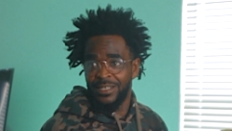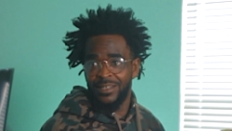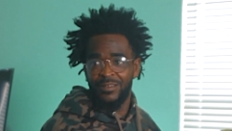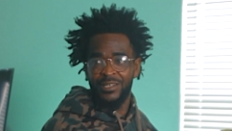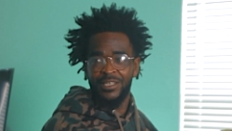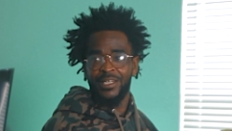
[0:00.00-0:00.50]

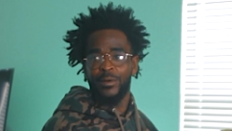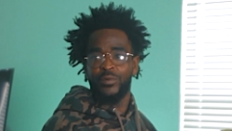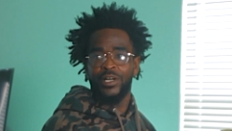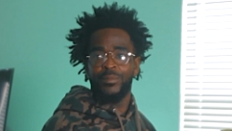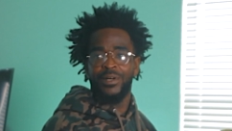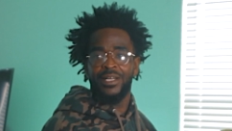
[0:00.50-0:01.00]
yet. We just ain't
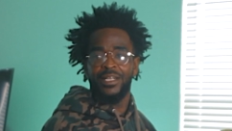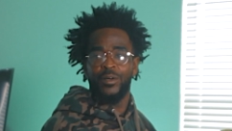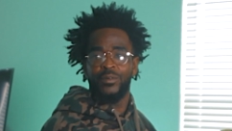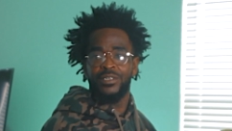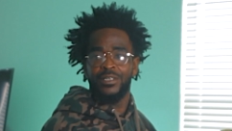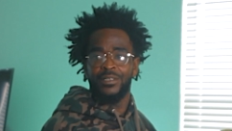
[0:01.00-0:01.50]
bring them out
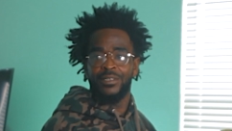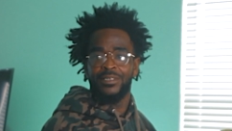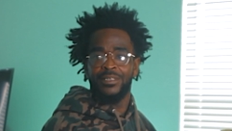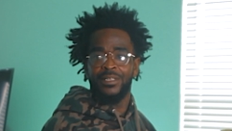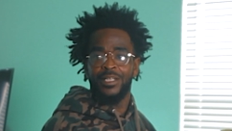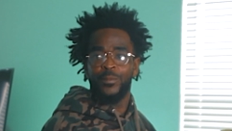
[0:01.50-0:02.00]
yet to
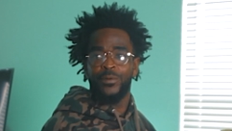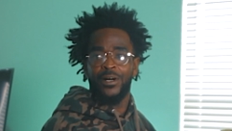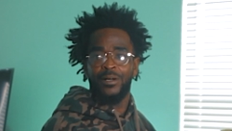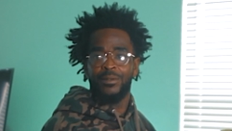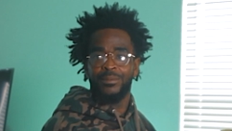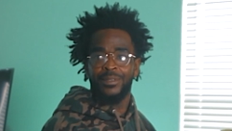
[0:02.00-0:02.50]
to hip
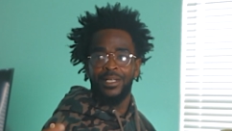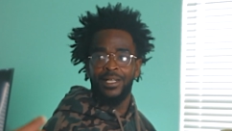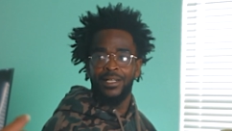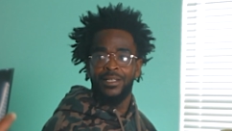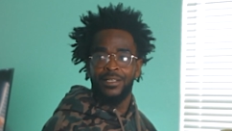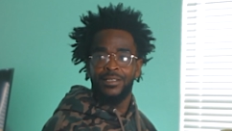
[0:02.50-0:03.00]
hop.
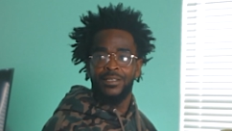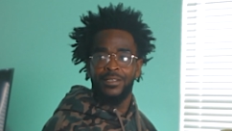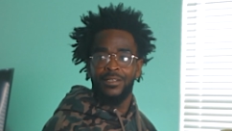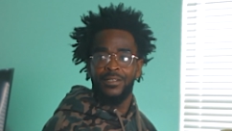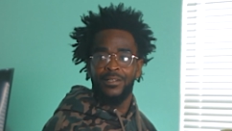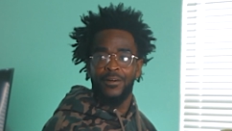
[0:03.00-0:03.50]
You got
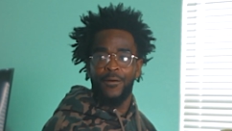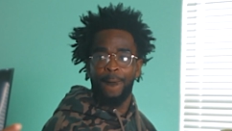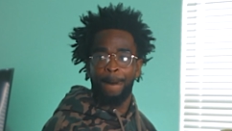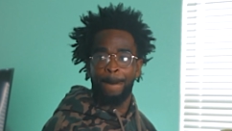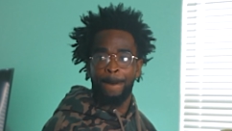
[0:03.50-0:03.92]
um, um, even